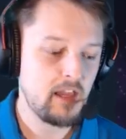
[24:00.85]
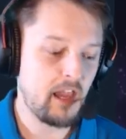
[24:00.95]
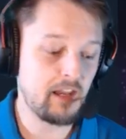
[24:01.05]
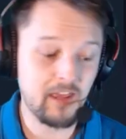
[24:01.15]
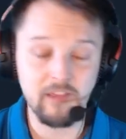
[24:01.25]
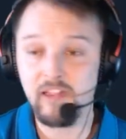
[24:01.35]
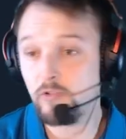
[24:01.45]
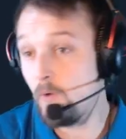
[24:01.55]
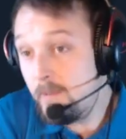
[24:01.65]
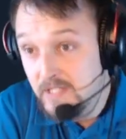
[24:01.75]
And again,
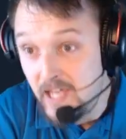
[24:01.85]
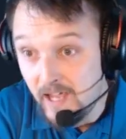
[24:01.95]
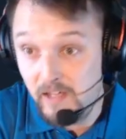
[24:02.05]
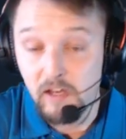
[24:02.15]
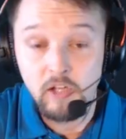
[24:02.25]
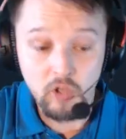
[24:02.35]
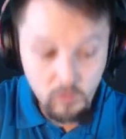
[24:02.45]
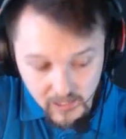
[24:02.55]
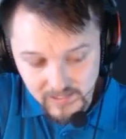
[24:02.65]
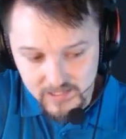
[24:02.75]
that's why I'm saying
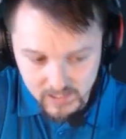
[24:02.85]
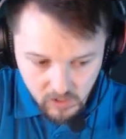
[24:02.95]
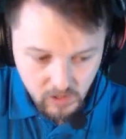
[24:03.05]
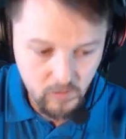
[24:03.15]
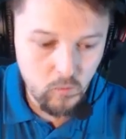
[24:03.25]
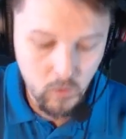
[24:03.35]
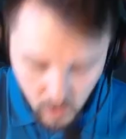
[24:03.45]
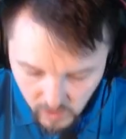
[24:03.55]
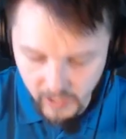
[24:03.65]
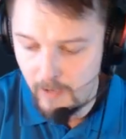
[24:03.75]
don't necessarily
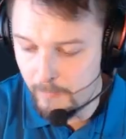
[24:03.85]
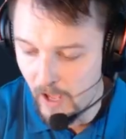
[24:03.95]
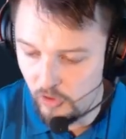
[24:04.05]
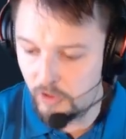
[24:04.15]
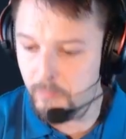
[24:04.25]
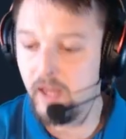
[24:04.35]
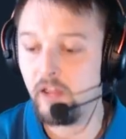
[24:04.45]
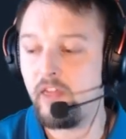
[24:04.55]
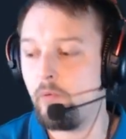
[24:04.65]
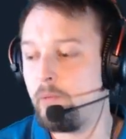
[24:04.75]
worry about the meta
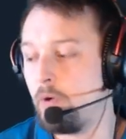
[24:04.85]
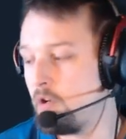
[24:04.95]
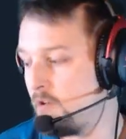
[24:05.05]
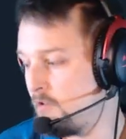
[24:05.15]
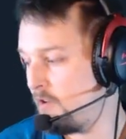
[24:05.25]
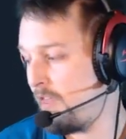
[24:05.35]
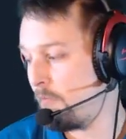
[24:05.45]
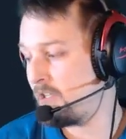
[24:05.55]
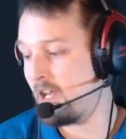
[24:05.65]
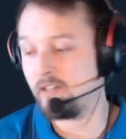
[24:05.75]
that we
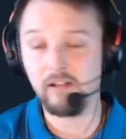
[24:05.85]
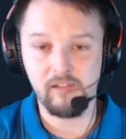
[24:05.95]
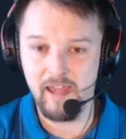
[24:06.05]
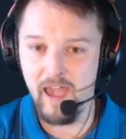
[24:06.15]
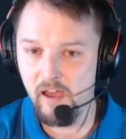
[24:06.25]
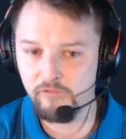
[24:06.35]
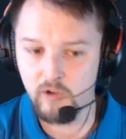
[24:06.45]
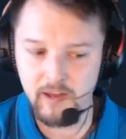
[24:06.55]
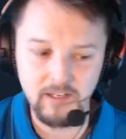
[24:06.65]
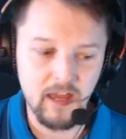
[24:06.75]
technically have
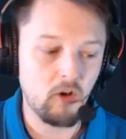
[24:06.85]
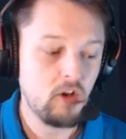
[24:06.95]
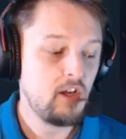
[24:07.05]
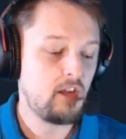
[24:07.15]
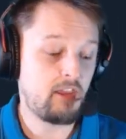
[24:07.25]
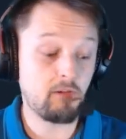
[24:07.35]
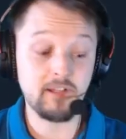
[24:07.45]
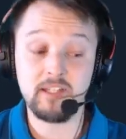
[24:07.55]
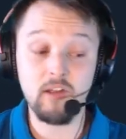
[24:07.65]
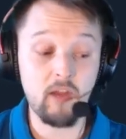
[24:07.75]
right now. There
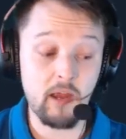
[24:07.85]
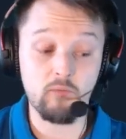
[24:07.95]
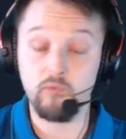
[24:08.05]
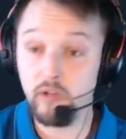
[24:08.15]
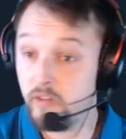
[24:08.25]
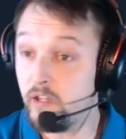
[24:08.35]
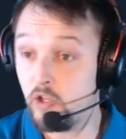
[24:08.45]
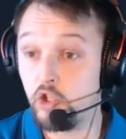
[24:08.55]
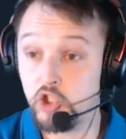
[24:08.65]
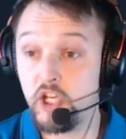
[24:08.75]
is still a really
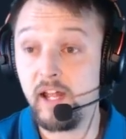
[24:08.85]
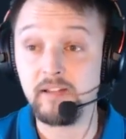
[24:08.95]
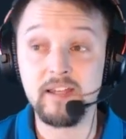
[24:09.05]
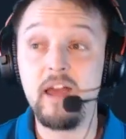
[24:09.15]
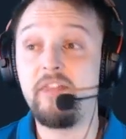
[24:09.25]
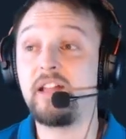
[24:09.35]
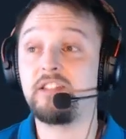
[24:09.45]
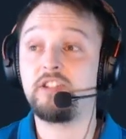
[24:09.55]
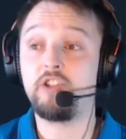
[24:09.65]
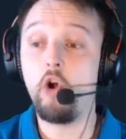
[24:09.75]
good chance that
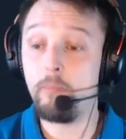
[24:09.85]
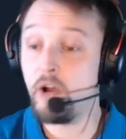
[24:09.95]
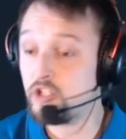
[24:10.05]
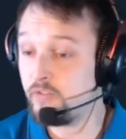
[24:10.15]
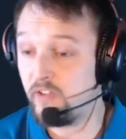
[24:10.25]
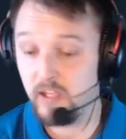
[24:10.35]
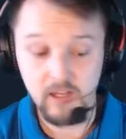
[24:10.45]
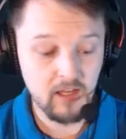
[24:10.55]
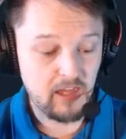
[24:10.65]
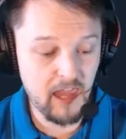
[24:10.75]
so much of it
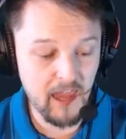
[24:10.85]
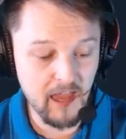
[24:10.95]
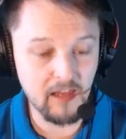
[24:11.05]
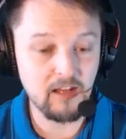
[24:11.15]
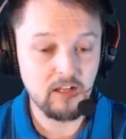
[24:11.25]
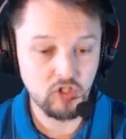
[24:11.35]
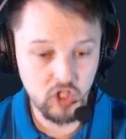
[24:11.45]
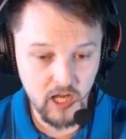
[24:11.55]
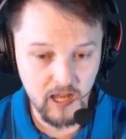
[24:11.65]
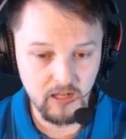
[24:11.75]
can
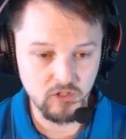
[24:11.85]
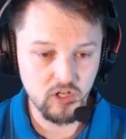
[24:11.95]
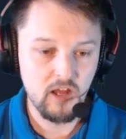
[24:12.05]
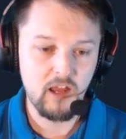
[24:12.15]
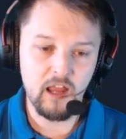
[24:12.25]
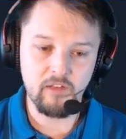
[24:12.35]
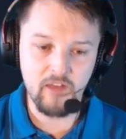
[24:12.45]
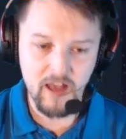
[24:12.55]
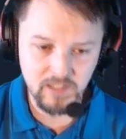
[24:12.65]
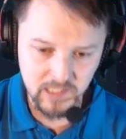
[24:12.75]
change. And
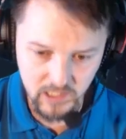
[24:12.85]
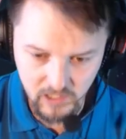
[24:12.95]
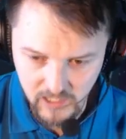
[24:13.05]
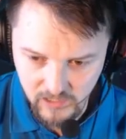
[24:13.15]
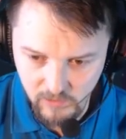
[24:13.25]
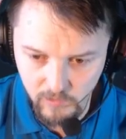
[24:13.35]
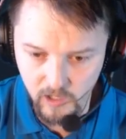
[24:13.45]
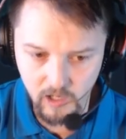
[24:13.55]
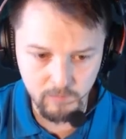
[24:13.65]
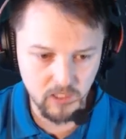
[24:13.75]
lastly, the deck that we
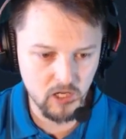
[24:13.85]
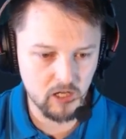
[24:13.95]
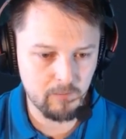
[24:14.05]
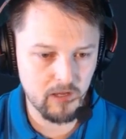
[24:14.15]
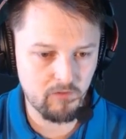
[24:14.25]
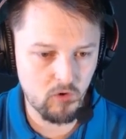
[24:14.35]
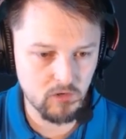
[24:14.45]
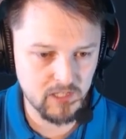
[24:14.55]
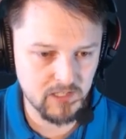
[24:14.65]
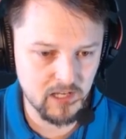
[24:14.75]
are going to be talking about, of
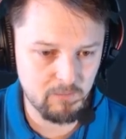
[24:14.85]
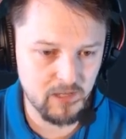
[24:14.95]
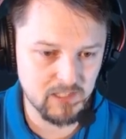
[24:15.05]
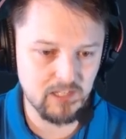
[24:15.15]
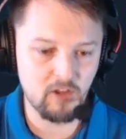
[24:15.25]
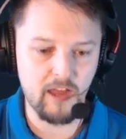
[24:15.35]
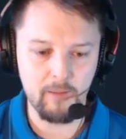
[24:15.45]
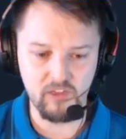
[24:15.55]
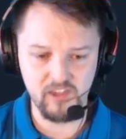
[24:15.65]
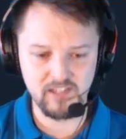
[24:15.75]
course, is going to be a Steel
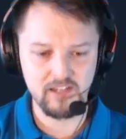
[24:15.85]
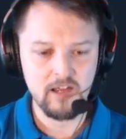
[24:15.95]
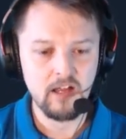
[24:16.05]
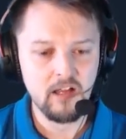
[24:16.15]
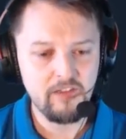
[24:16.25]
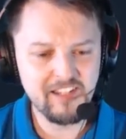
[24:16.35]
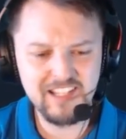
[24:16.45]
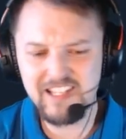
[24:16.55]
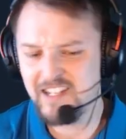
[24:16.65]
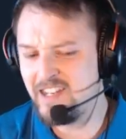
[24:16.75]
Amethyst. This
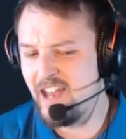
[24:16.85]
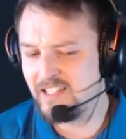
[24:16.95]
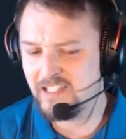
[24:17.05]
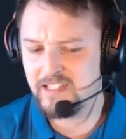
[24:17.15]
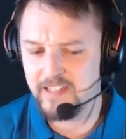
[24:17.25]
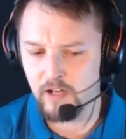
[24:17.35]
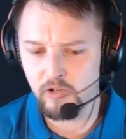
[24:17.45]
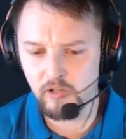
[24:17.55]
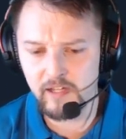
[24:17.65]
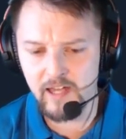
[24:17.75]
isn't
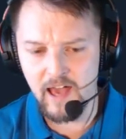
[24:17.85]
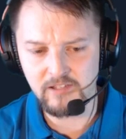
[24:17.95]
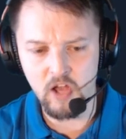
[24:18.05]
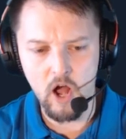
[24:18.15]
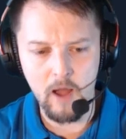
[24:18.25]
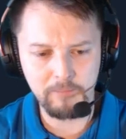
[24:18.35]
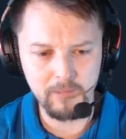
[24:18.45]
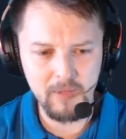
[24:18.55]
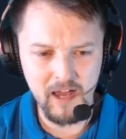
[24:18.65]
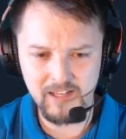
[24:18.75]
necessarily as
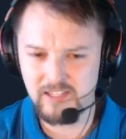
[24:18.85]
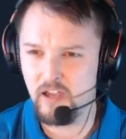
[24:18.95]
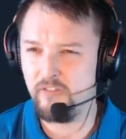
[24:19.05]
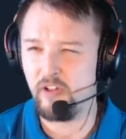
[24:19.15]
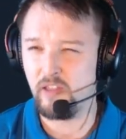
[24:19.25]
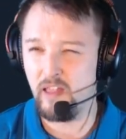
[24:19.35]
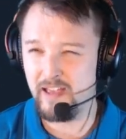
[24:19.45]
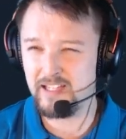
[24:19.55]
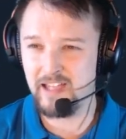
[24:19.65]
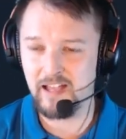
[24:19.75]
optimized of a
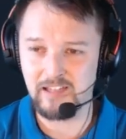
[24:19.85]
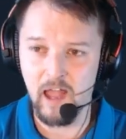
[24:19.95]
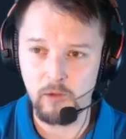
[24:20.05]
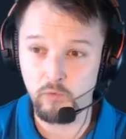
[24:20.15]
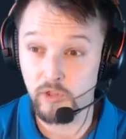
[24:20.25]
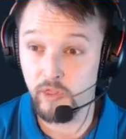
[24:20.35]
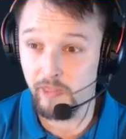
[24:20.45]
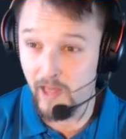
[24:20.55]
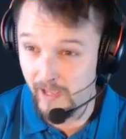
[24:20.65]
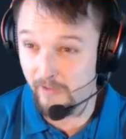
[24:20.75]
list as I would
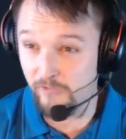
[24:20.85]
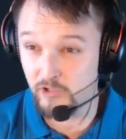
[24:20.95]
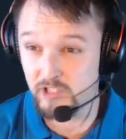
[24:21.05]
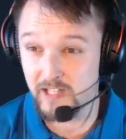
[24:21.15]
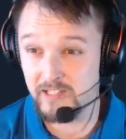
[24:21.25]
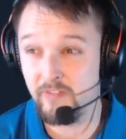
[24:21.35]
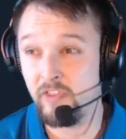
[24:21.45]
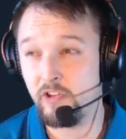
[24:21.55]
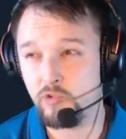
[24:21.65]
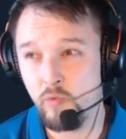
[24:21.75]
like for set 7.
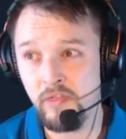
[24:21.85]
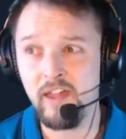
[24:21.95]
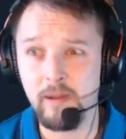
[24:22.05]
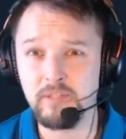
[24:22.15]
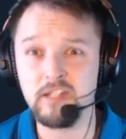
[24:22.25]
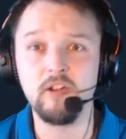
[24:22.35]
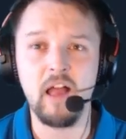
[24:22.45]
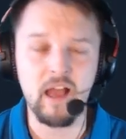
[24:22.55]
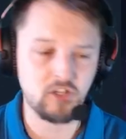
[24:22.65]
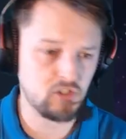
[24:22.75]
There's one that I'm still
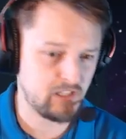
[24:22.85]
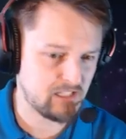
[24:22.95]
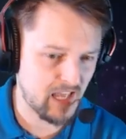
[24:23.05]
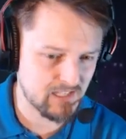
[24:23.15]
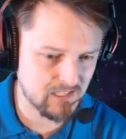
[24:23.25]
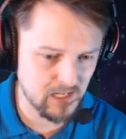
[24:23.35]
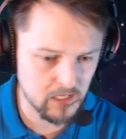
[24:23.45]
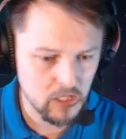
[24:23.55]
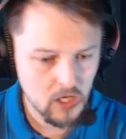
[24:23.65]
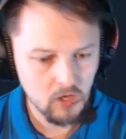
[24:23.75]
actually
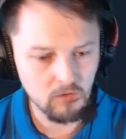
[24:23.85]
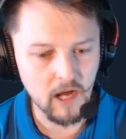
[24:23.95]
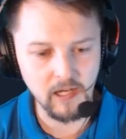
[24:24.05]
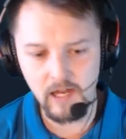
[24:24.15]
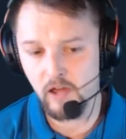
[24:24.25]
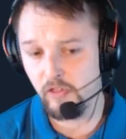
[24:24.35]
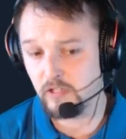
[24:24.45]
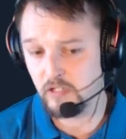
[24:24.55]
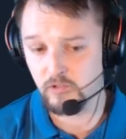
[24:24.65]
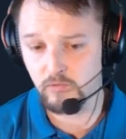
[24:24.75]
testing right now that
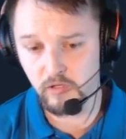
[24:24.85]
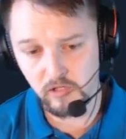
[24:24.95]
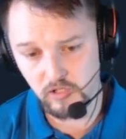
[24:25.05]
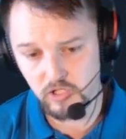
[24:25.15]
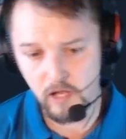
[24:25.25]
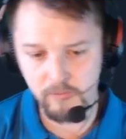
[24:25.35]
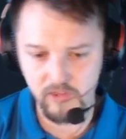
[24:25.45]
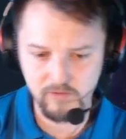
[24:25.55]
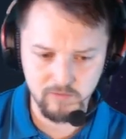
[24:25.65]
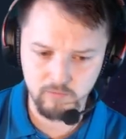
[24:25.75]
does a really good job, but
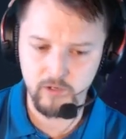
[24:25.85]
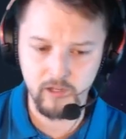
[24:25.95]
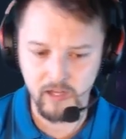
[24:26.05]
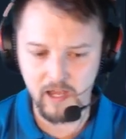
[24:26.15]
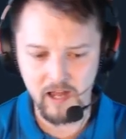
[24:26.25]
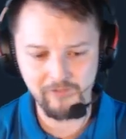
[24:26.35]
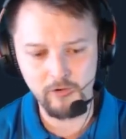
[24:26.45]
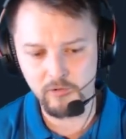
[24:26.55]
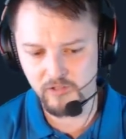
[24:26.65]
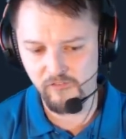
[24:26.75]
this was really kind of
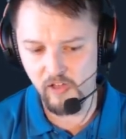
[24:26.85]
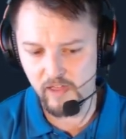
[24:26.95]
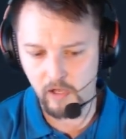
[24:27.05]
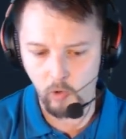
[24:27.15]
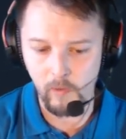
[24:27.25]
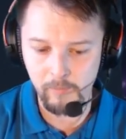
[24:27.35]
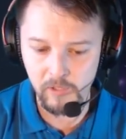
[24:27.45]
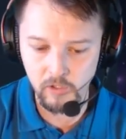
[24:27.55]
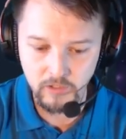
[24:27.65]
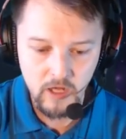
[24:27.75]
almost, I felt like a quick
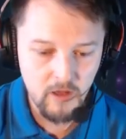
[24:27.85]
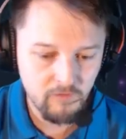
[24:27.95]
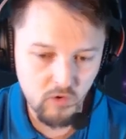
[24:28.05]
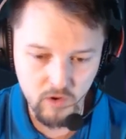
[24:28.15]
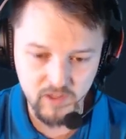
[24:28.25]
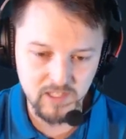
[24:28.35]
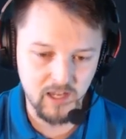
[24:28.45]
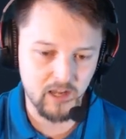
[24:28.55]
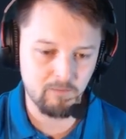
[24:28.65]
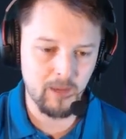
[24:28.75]
build for this
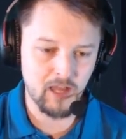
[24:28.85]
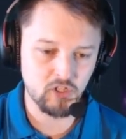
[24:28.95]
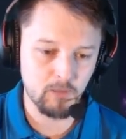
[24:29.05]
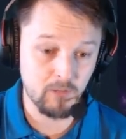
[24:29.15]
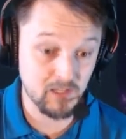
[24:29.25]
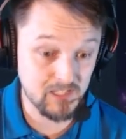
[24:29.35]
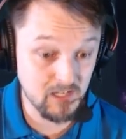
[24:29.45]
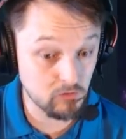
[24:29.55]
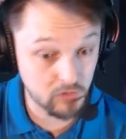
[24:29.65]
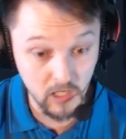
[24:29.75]
kind of matchup, but it
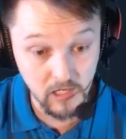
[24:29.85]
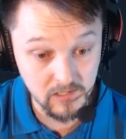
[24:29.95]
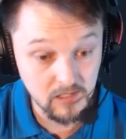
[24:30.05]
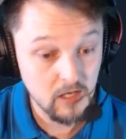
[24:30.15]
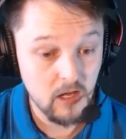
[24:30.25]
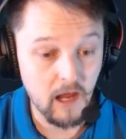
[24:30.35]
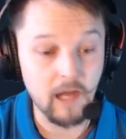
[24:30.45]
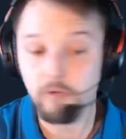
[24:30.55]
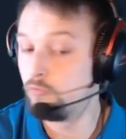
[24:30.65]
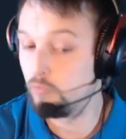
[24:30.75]
still does
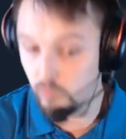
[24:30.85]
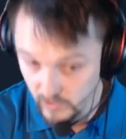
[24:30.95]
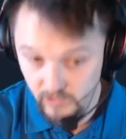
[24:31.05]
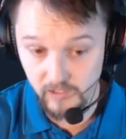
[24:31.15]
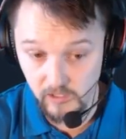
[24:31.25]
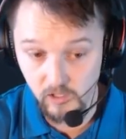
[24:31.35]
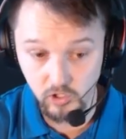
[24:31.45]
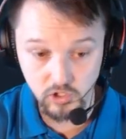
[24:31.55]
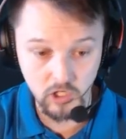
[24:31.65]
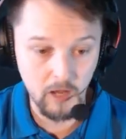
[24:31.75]
a really
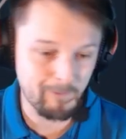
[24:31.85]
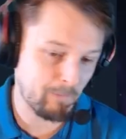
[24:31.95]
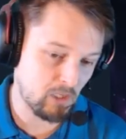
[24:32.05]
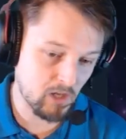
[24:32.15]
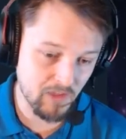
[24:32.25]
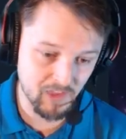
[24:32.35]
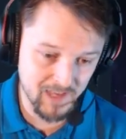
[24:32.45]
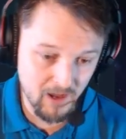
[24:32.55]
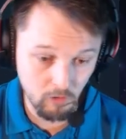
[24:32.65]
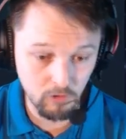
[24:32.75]
good job. I mean, you got the
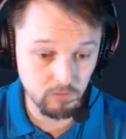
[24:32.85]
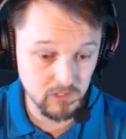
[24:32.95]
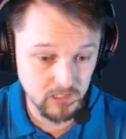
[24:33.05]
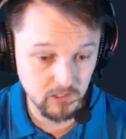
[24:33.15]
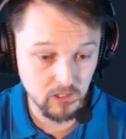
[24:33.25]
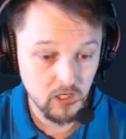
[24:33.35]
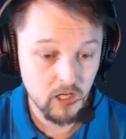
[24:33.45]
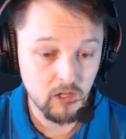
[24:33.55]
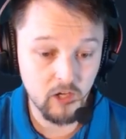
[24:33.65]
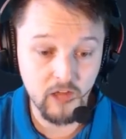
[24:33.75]
Calhouns here,
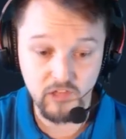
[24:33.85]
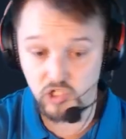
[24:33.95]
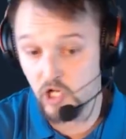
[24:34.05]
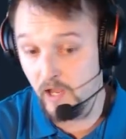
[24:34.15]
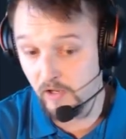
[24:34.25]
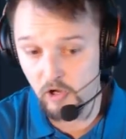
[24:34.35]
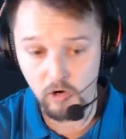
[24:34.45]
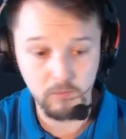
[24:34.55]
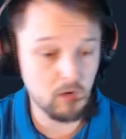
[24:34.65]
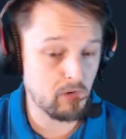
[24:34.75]
you got the Giant
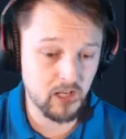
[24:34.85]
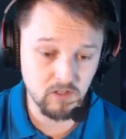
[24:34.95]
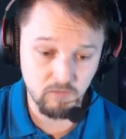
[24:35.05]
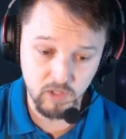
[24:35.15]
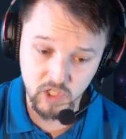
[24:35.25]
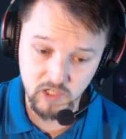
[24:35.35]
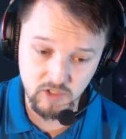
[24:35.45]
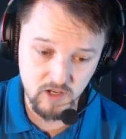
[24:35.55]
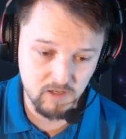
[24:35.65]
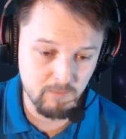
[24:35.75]
Cobra, which can
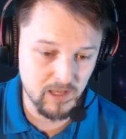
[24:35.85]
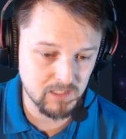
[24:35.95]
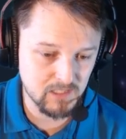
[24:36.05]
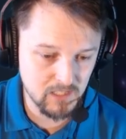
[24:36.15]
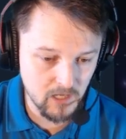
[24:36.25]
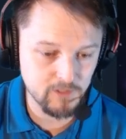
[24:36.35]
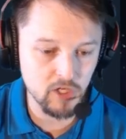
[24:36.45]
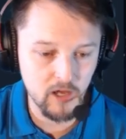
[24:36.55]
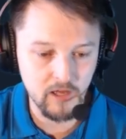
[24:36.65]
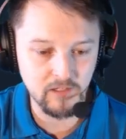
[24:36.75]
just make such
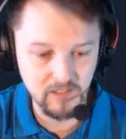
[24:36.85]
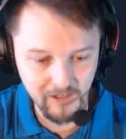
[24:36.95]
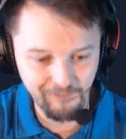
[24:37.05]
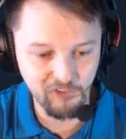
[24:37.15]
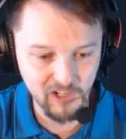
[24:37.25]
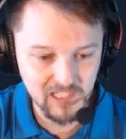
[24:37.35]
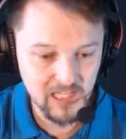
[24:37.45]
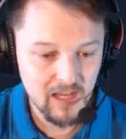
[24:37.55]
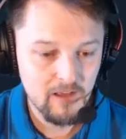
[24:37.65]
a difference.